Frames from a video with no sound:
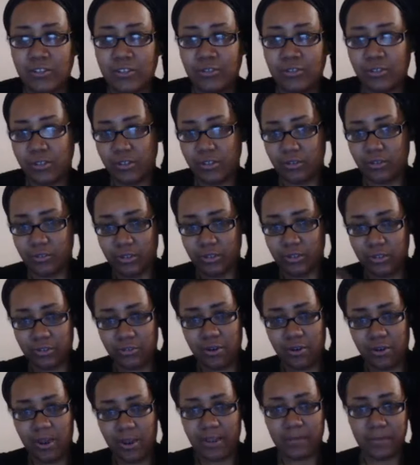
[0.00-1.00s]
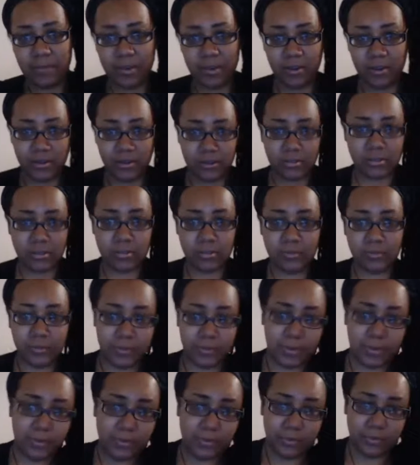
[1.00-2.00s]
is usually used in scrying mirrors for
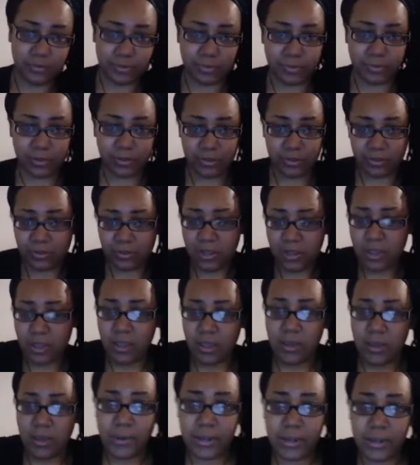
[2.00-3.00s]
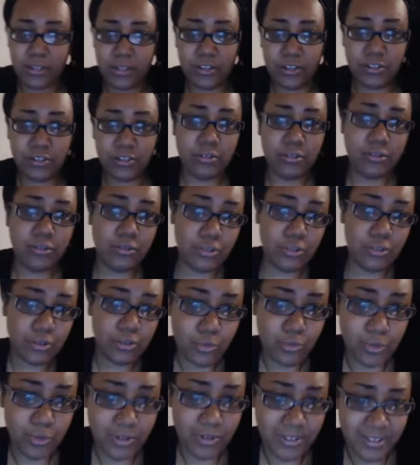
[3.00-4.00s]
people, spirit practitioners who
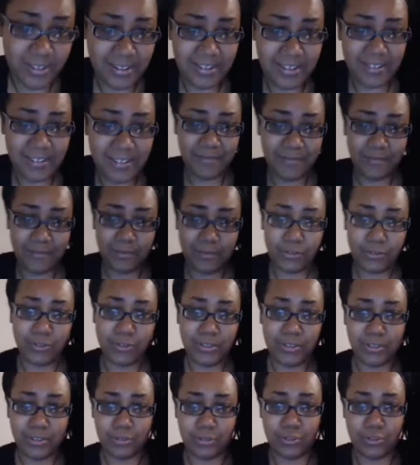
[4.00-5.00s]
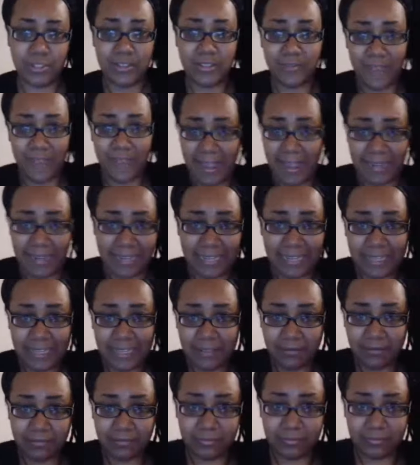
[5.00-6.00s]
are divining,
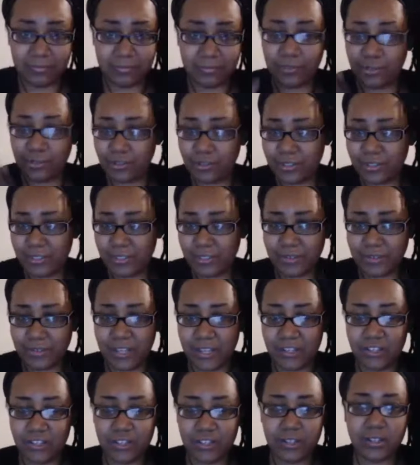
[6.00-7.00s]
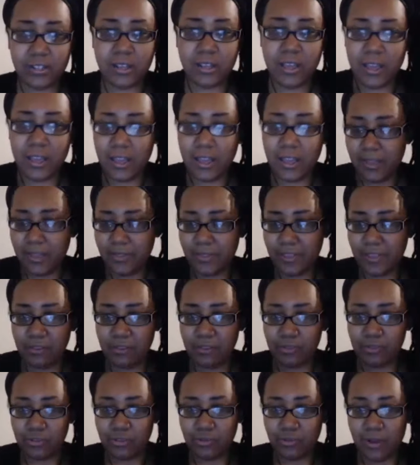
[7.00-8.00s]
using divination. They
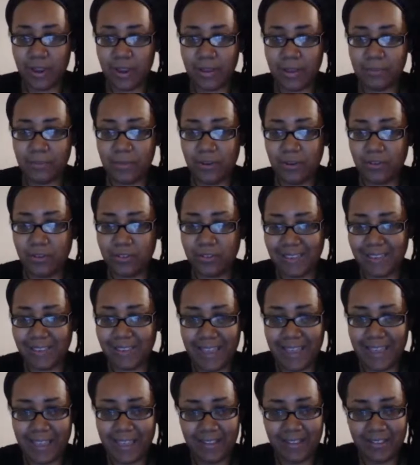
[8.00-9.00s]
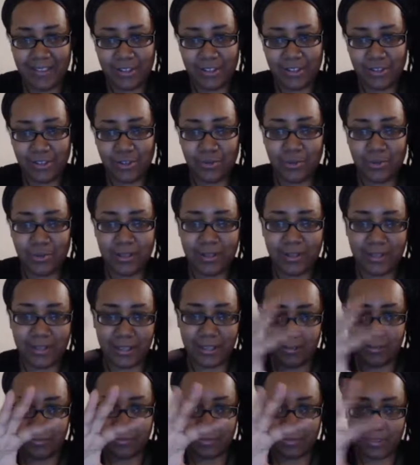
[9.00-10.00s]
use scrying mirrors. They gaze into it and
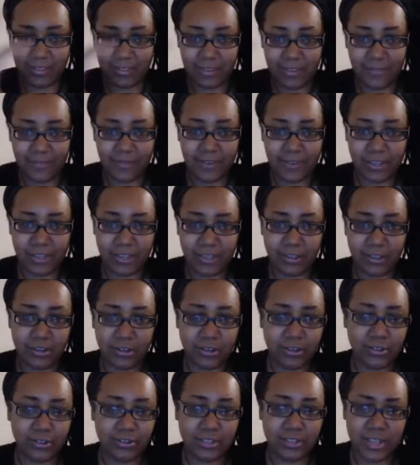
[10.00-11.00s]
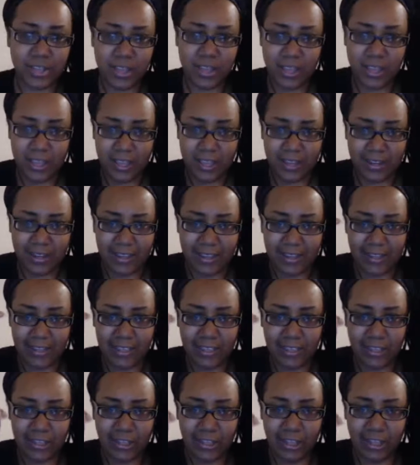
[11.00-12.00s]
they see figures, and they kind of get
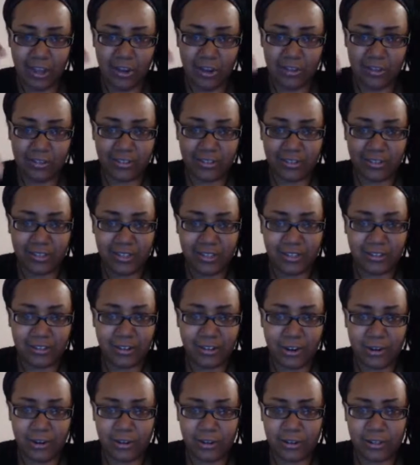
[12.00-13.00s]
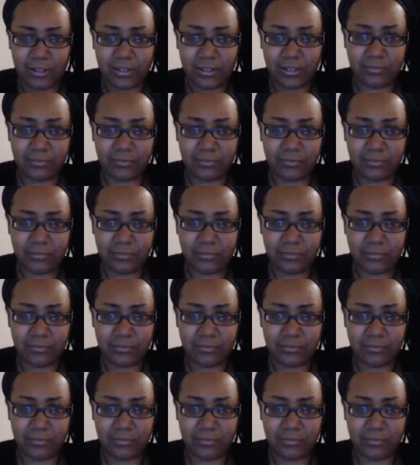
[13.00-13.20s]
lost in that dark